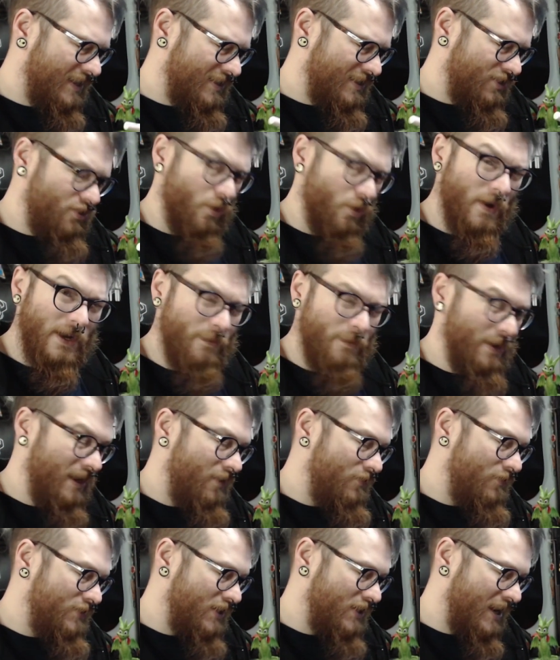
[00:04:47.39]
£20,
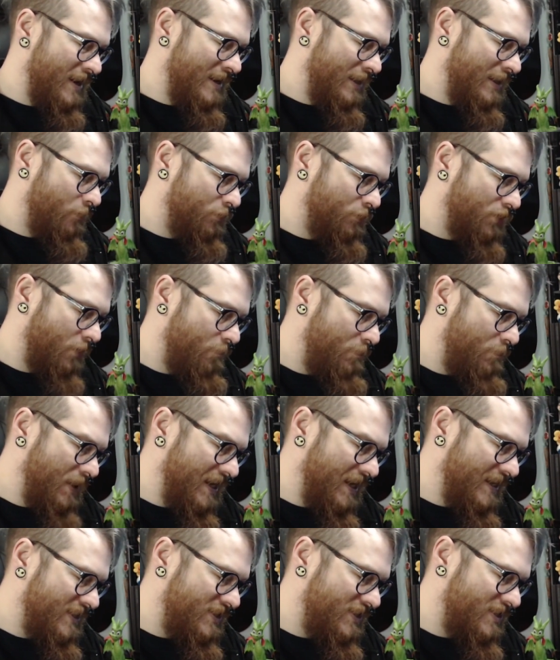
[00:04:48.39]
and it was on
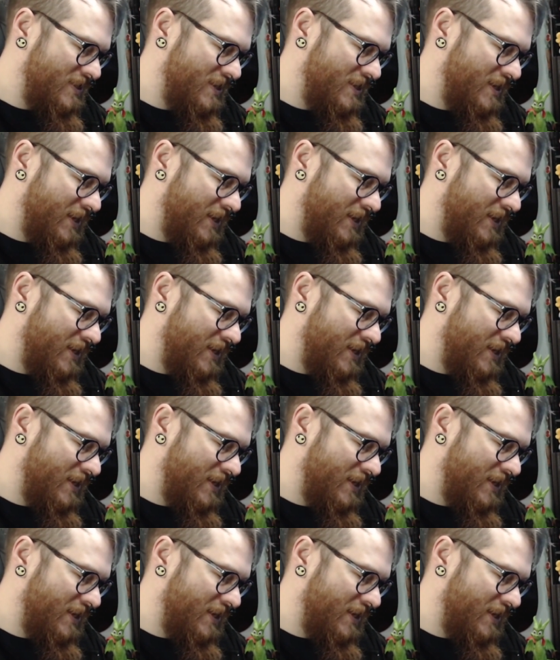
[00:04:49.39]
PC,